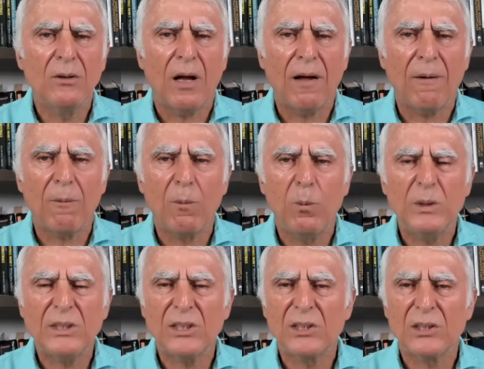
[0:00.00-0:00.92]
uh,
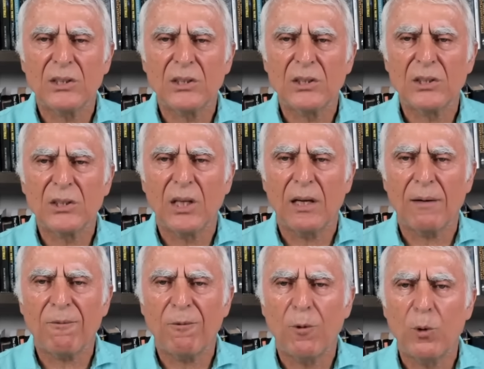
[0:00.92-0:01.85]
which is uh,
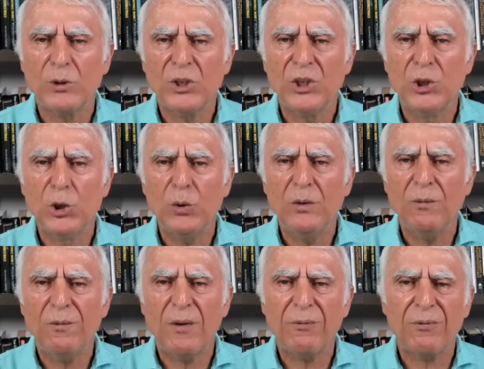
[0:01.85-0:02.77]
for
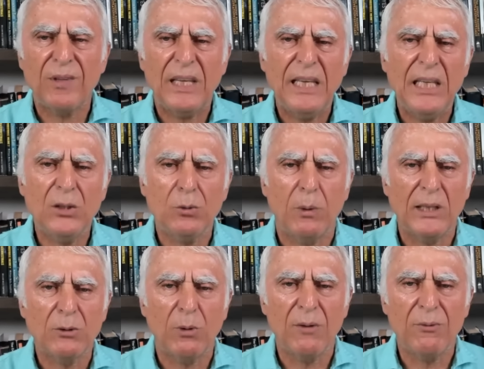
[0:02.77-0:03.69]
June 15,
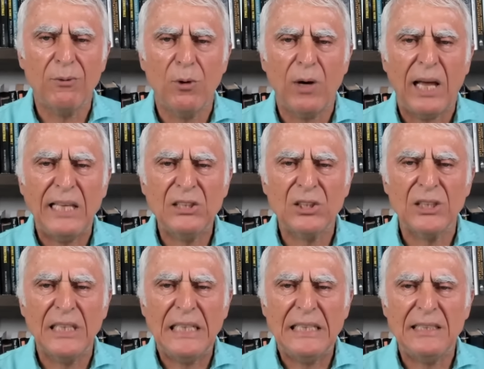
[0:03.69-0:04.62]
2024
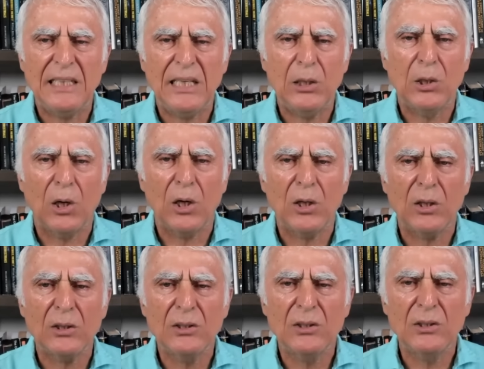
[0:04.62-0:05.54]
Ancient ET
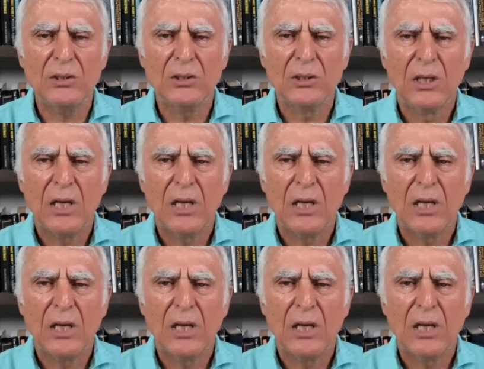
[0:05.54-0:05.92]
Gods